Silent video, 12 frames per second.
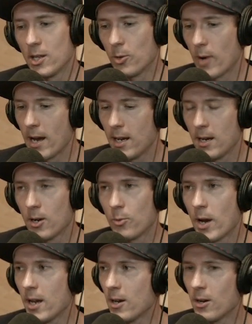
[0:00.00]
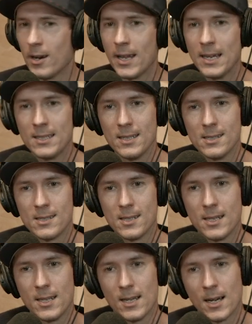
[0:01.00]
They're right here, right here on
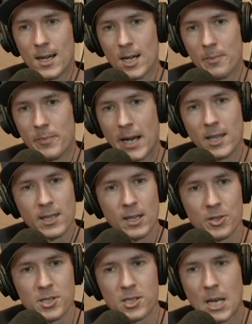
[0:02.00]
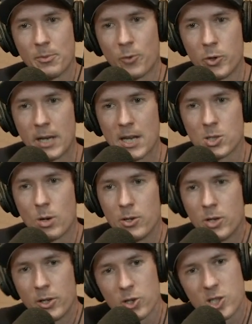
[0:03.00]
ATC. Um, anything else to say before you guys go out?
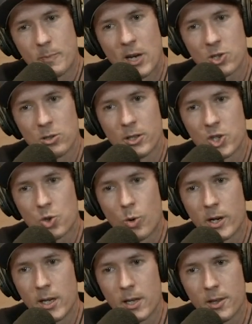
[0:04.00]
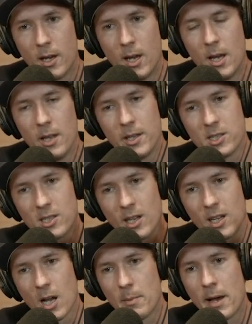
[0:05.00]
You got your special on the 20th. This is going
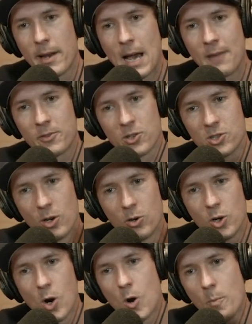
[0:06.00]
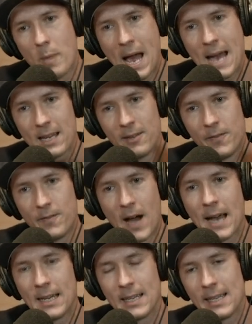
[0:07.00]
to come out after, right. so go back and
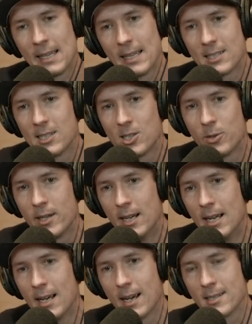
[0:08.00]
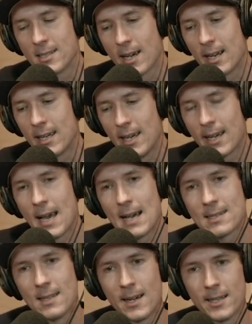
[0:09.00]
find it and listen to it because it's got a
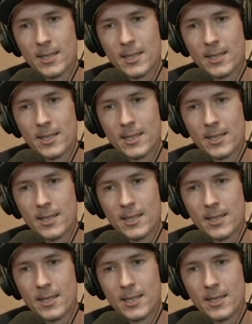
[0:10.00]
kick-ass lineup.